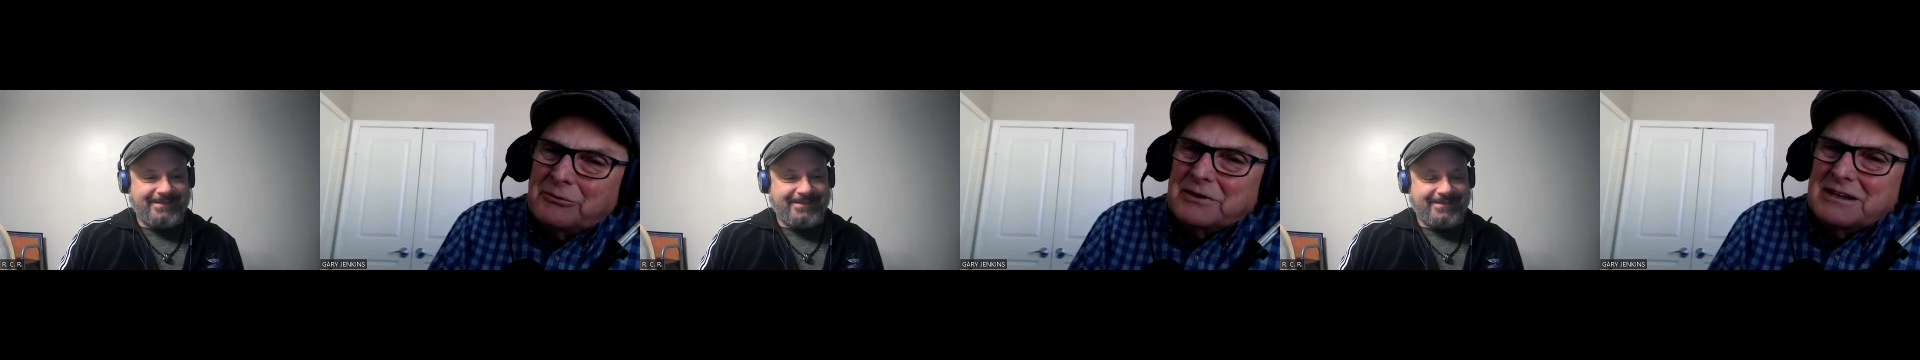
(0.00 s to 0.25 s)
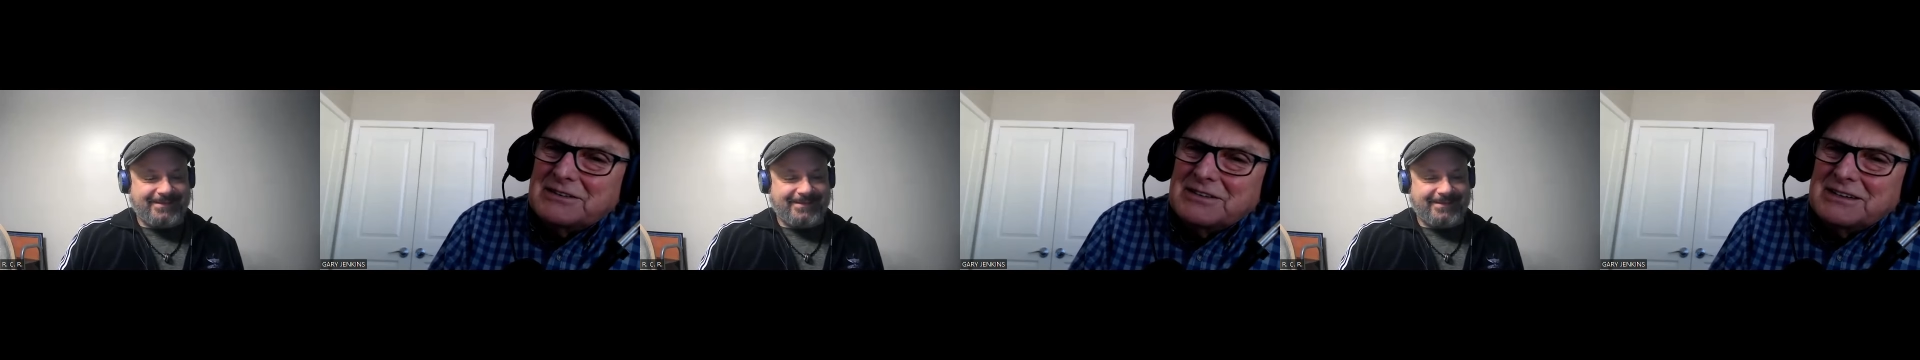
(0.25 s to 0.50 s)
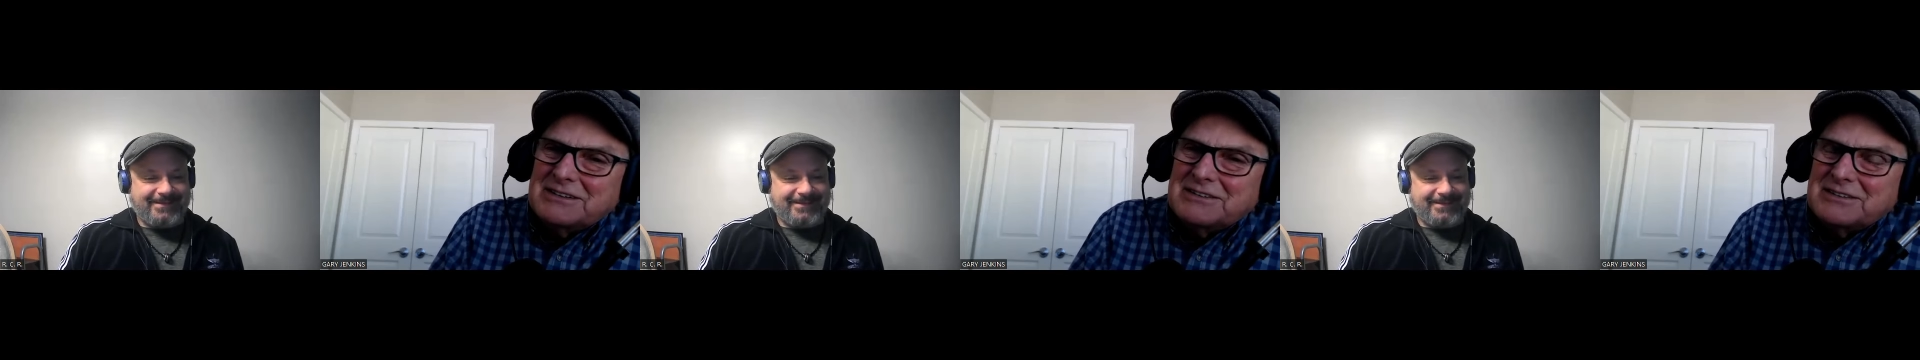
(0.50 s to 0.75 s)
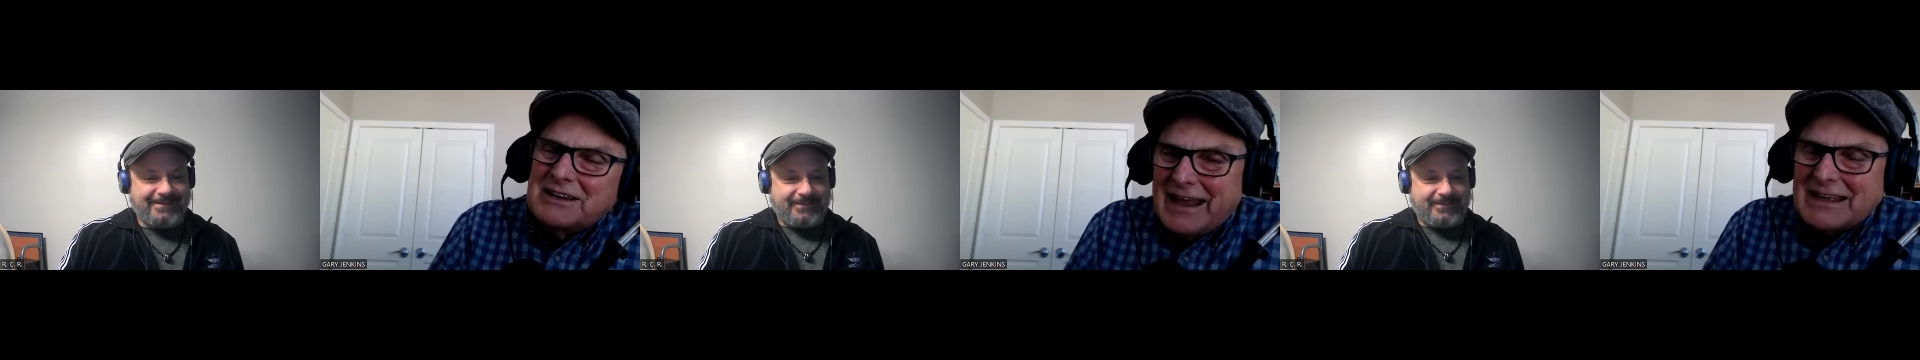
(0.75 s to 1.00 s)

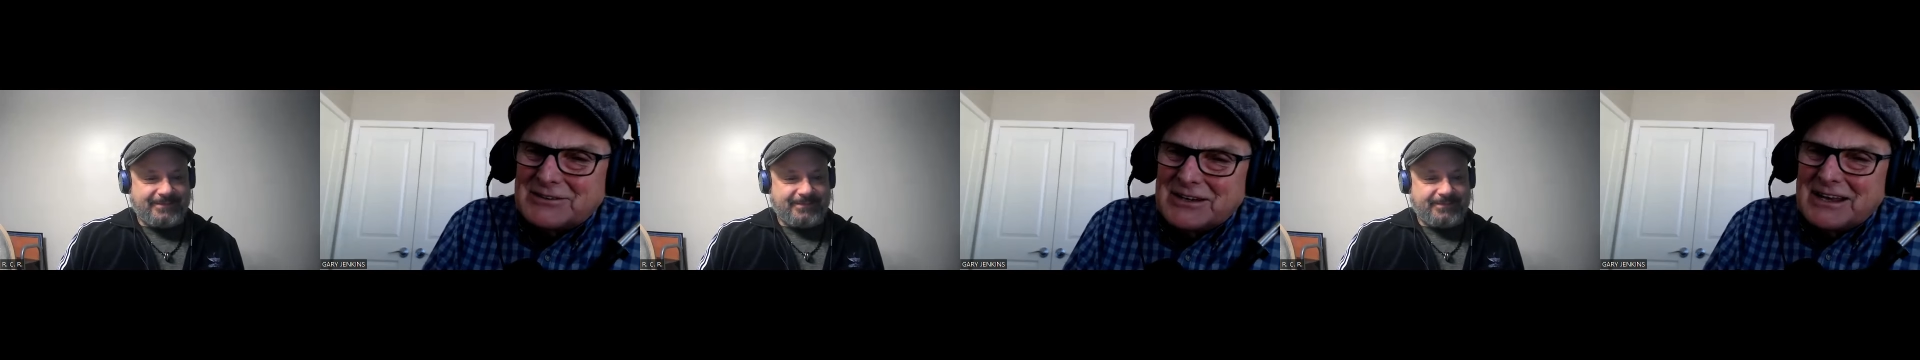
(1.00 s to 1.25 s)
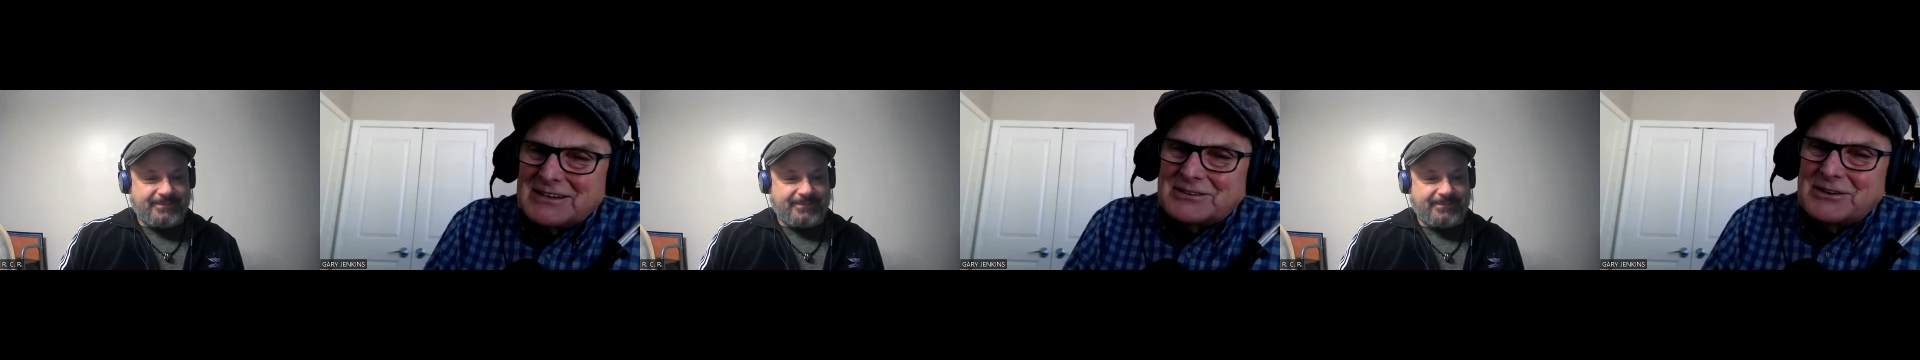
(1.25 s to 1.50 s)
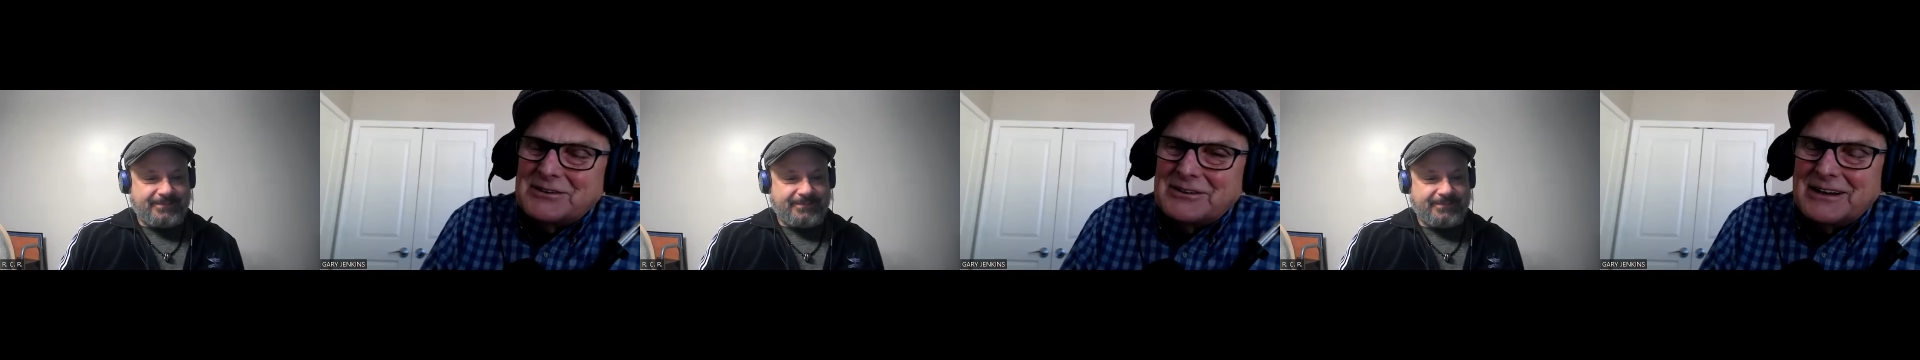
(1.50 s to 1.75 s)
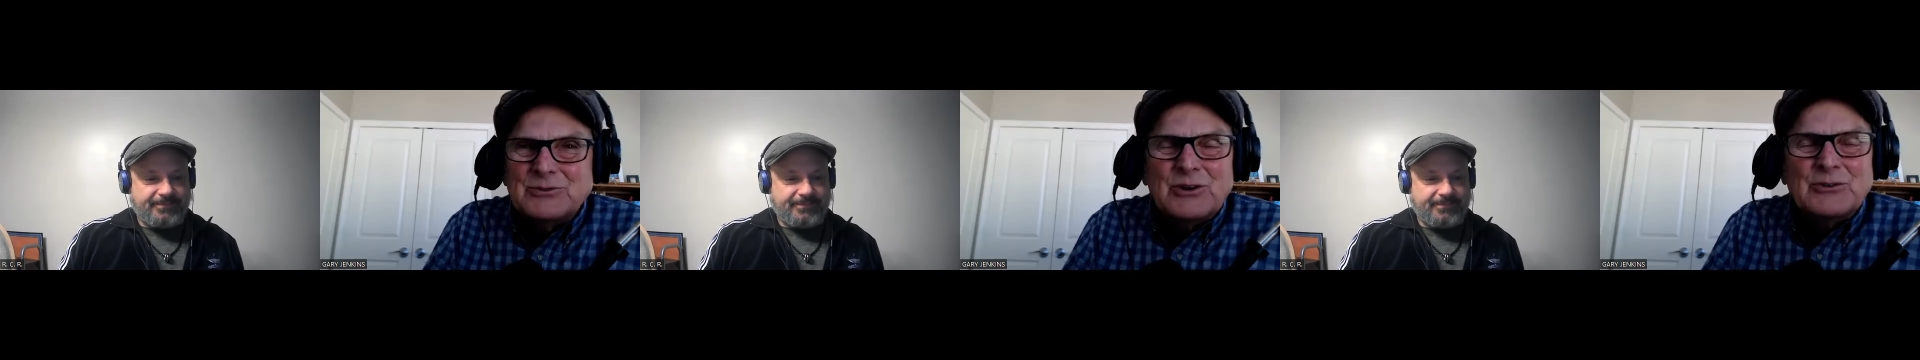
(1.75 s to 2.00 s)
Speaker 1: Parisi's
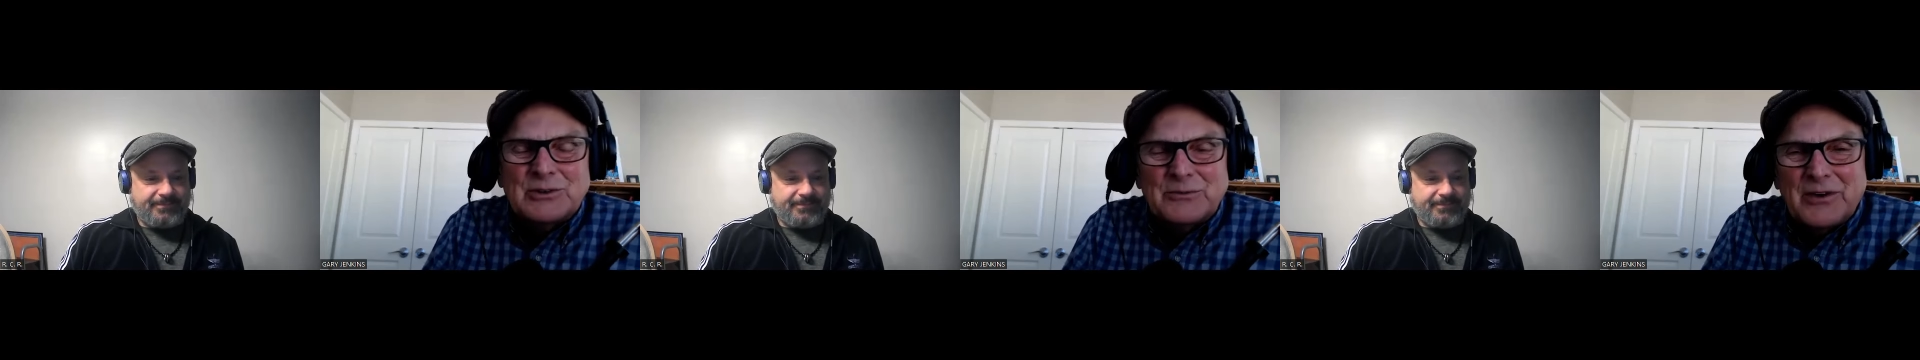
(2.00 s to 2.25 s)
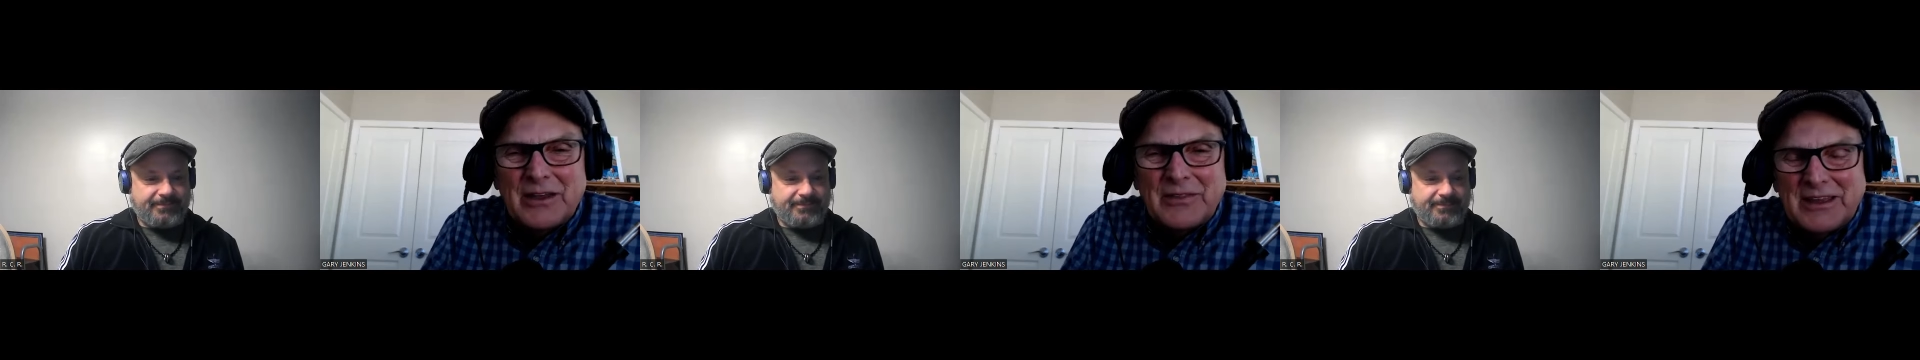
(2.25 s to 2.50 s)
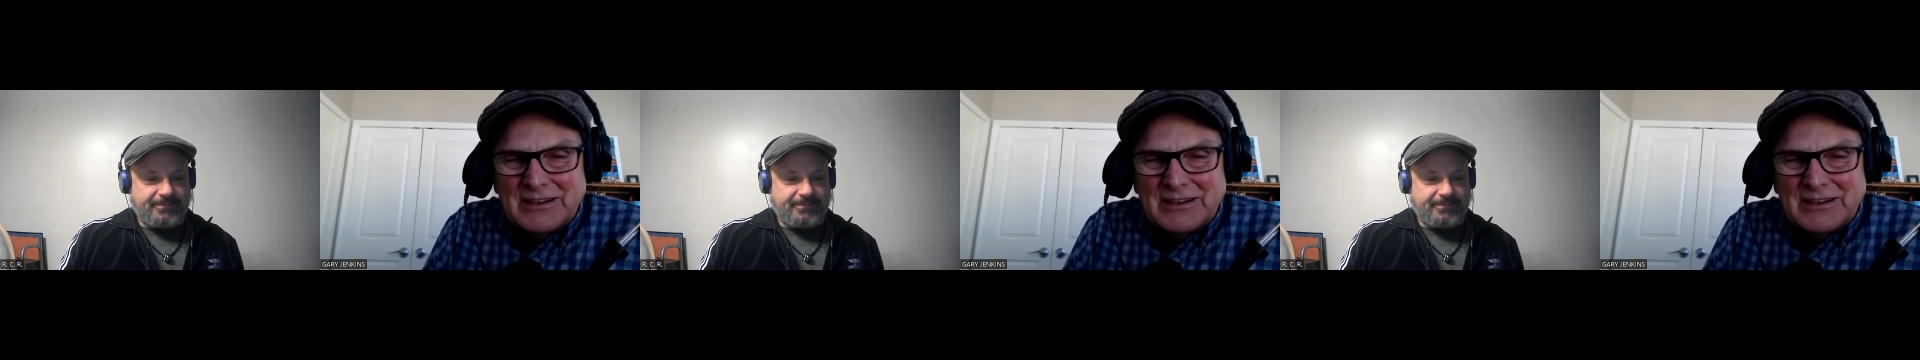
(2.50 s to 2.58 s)
ancestor, Joseph, I